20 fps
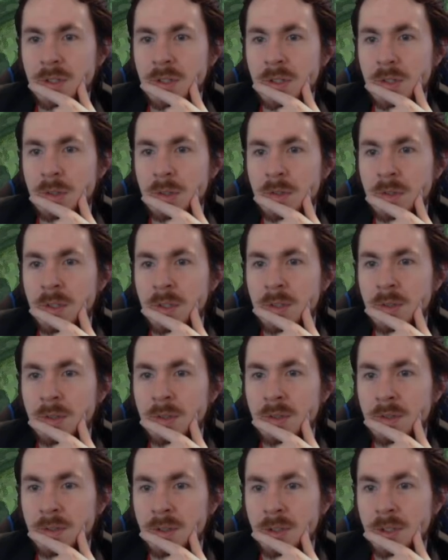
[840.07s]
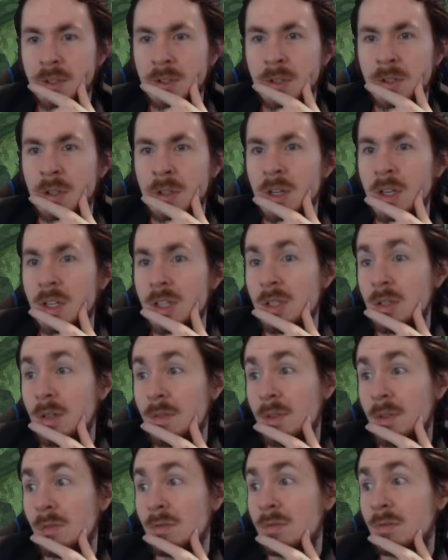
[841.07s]
two of those for sure. So
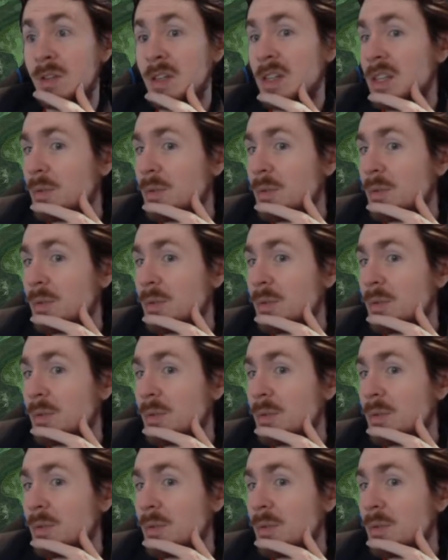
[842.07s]
if you really